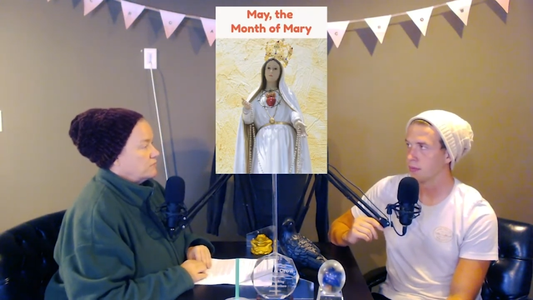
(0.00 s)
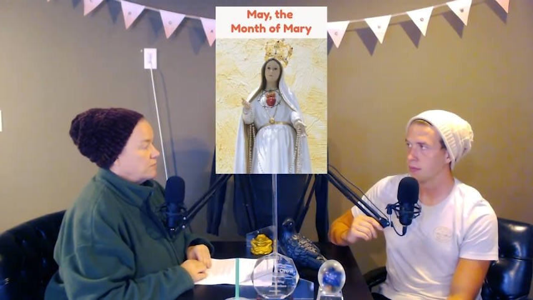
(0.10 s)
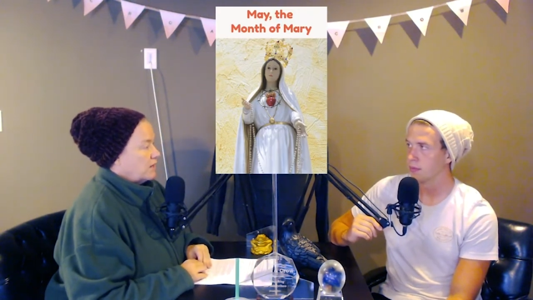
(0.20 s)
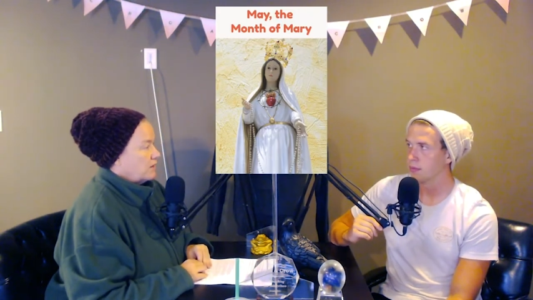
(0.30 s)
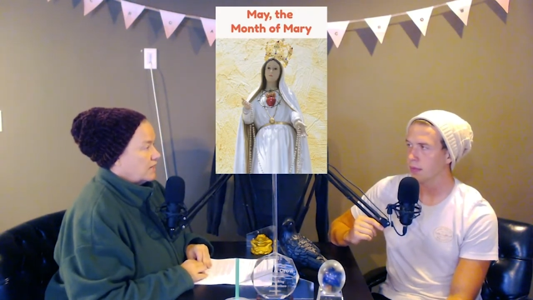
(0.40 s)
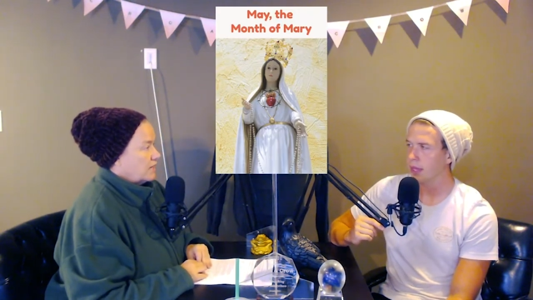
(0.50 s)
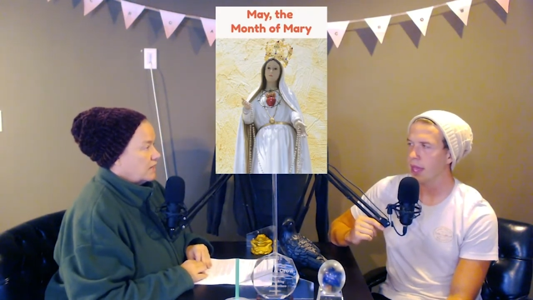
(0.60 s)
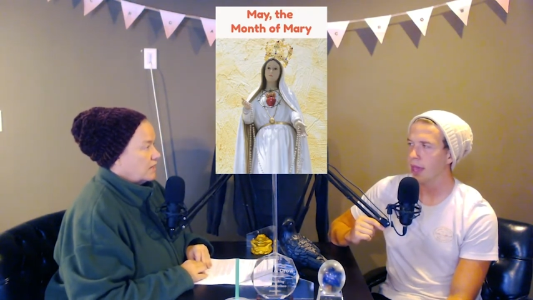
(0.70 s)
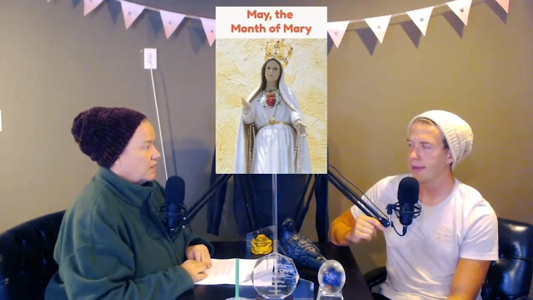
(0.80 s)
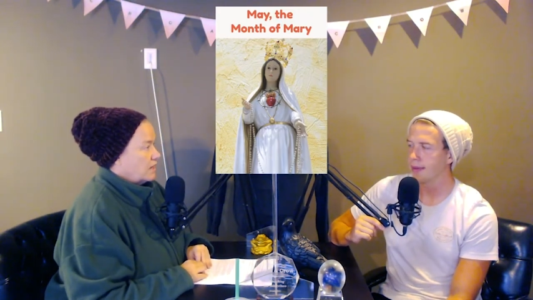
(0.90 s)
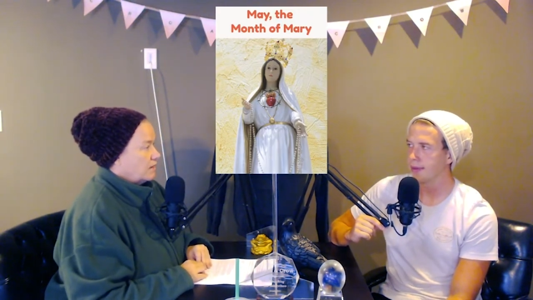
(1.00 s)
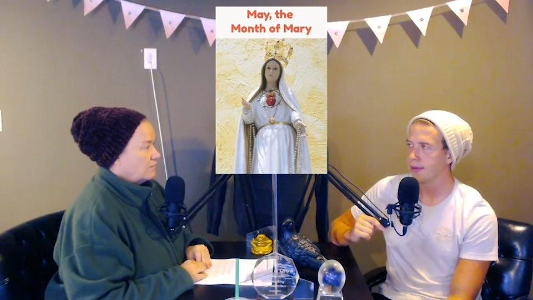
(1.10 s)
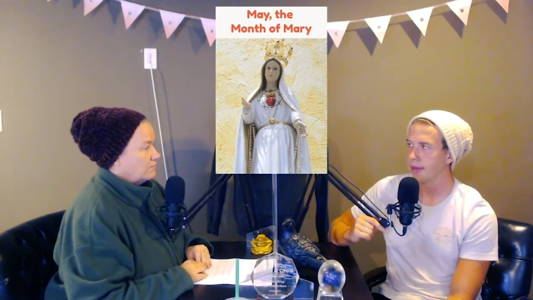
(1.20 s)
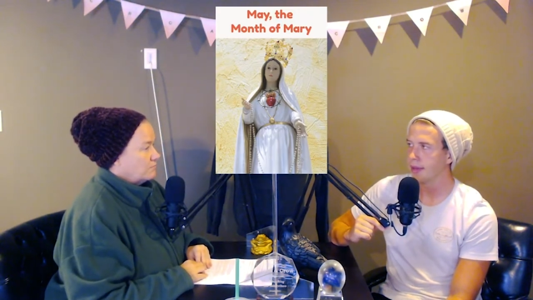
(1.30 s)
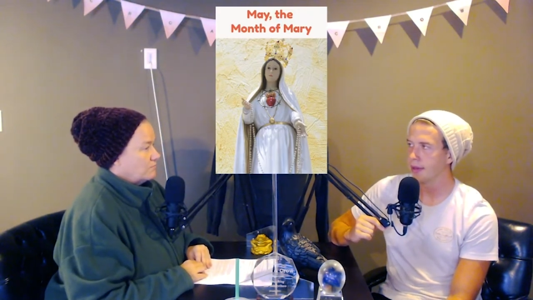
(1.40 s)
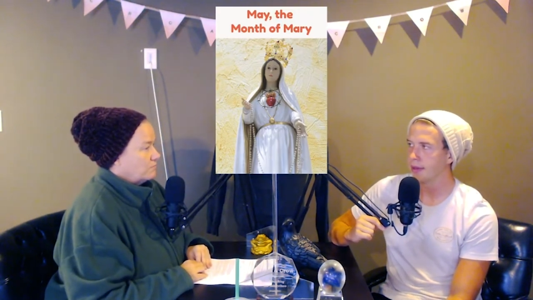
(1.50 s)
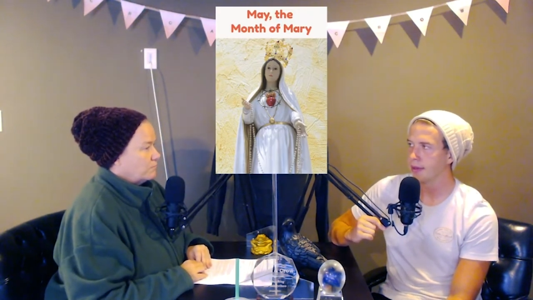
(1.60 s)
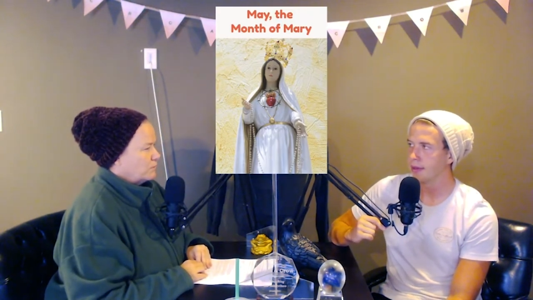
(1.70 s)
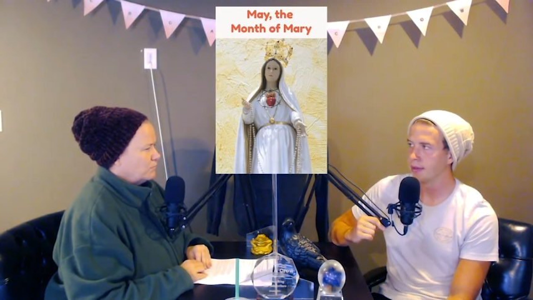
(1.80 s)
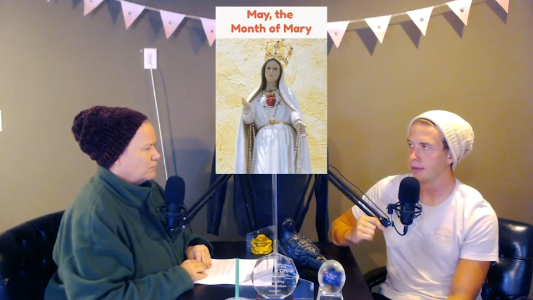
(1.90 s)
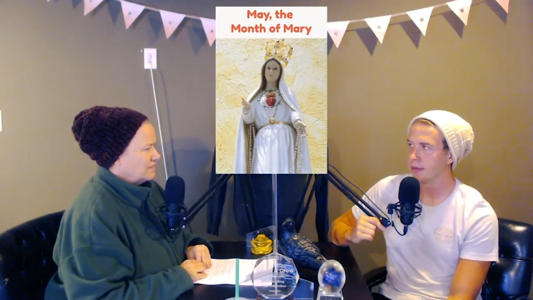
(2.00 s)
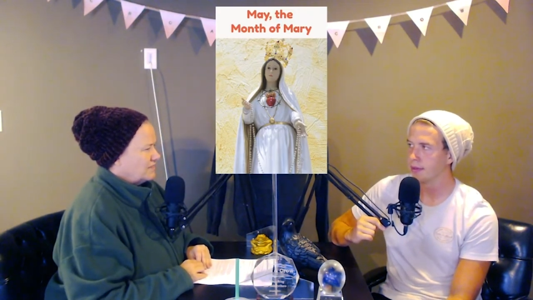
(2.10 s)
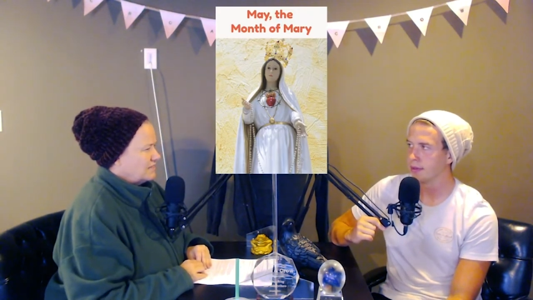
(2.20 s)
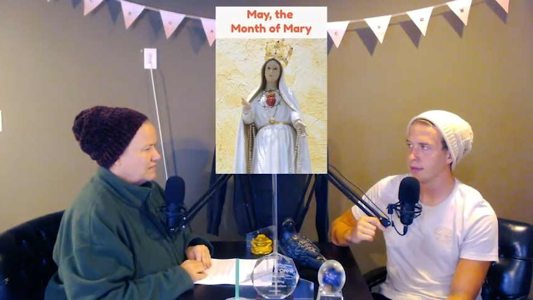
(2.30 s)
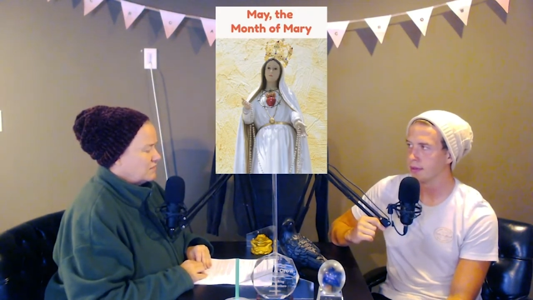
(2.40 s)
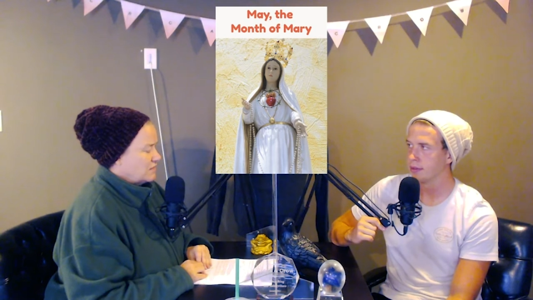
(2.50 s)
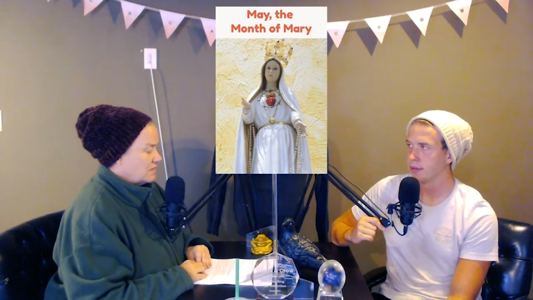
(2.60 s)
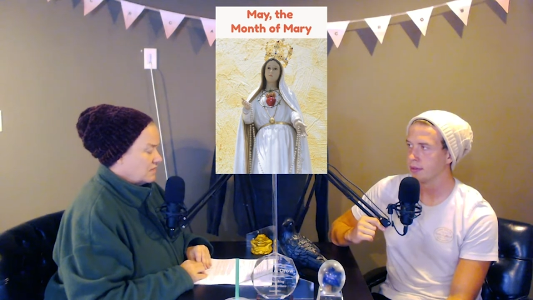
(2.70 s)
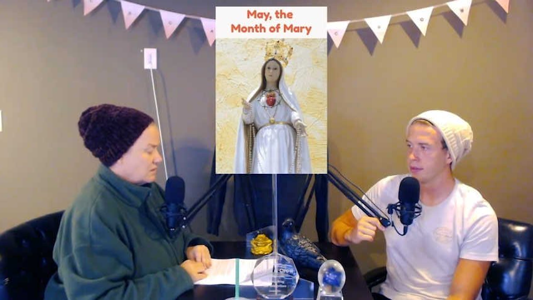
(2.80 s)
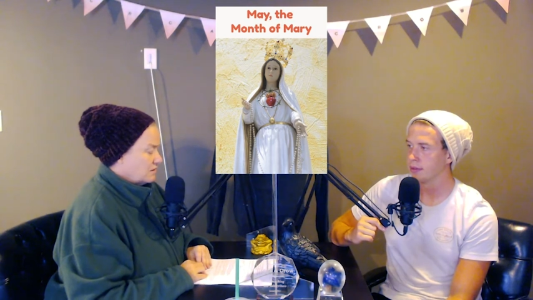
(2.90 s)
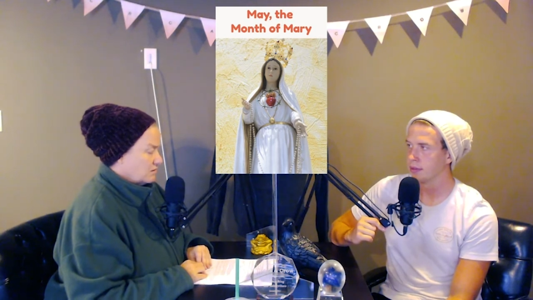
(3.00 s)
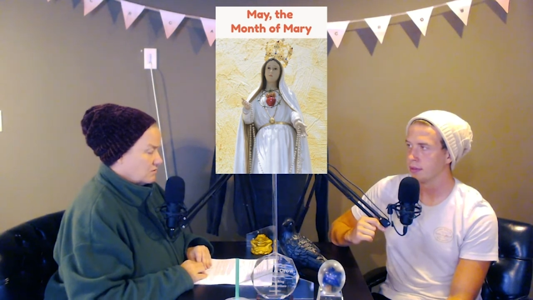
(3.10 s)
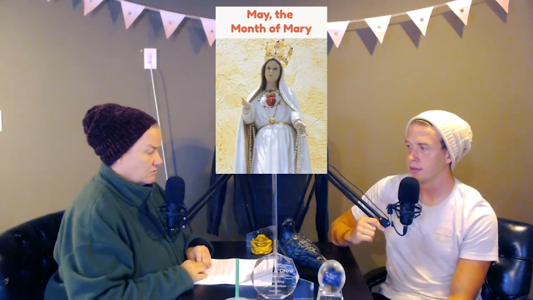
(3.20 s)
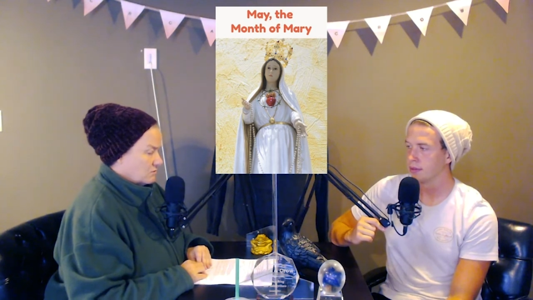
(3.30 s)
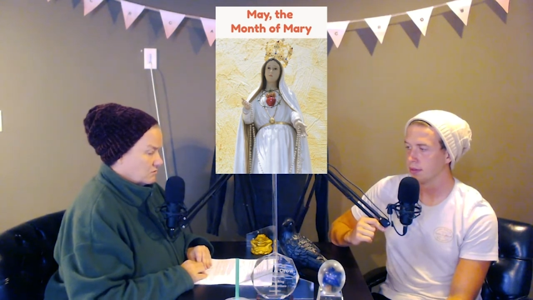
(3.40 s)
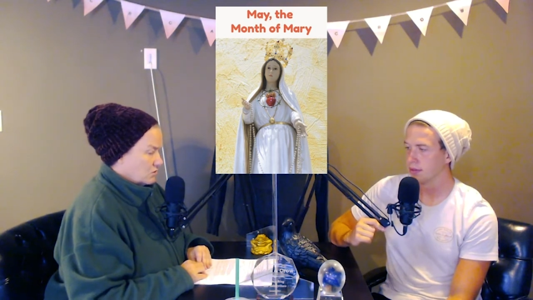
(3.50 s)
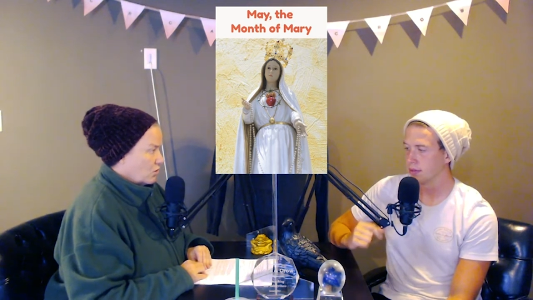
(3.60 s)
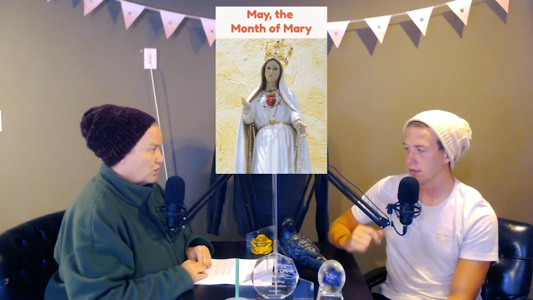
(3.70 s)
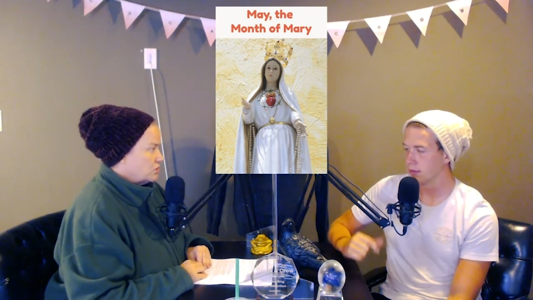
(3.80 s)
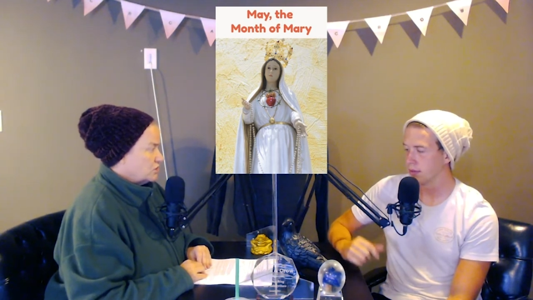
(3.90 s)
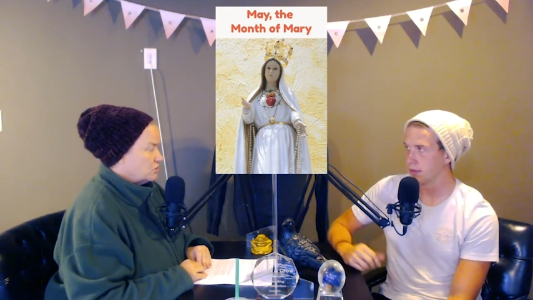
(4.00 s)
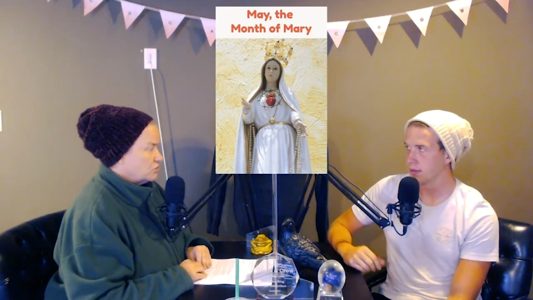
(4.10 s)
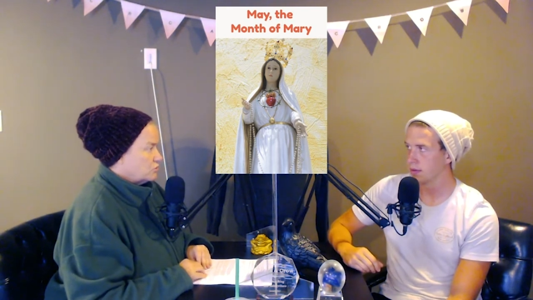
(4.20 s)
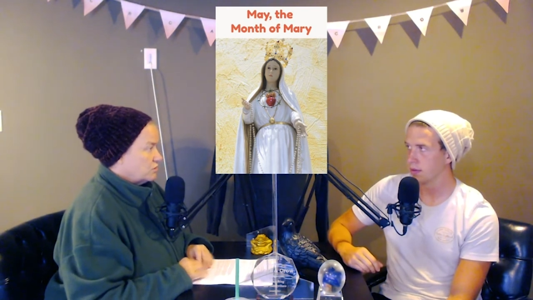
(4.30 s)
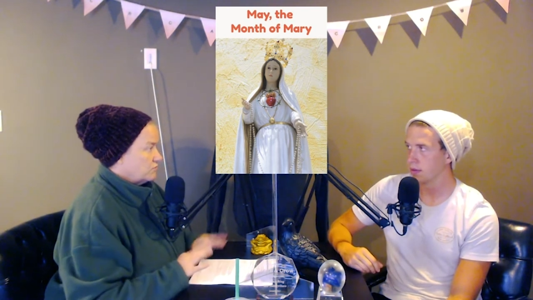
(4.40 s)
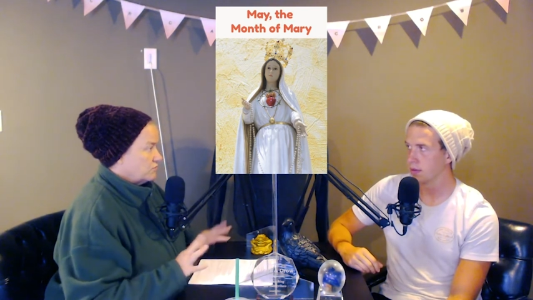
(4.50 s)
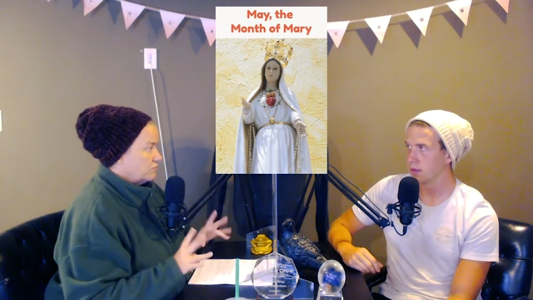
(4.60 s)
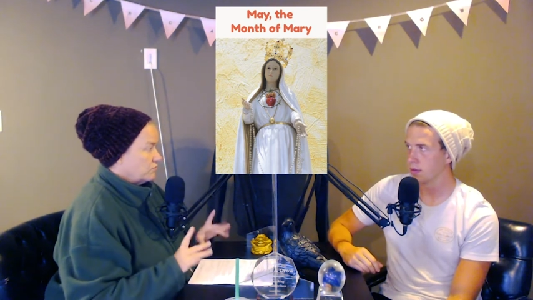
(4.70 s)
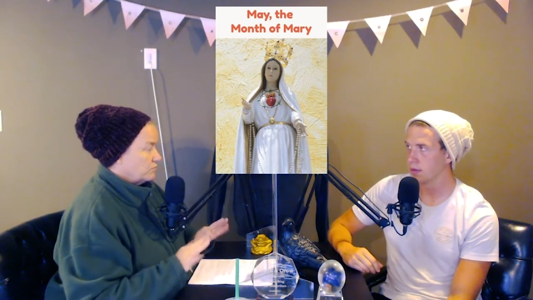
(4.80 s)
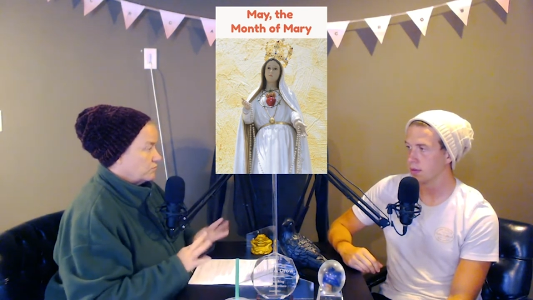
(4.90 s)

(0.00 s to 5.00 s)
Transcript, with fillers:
Speaker 1: of Mary. Yeah. Um, yeah. But really, the the origins are sort of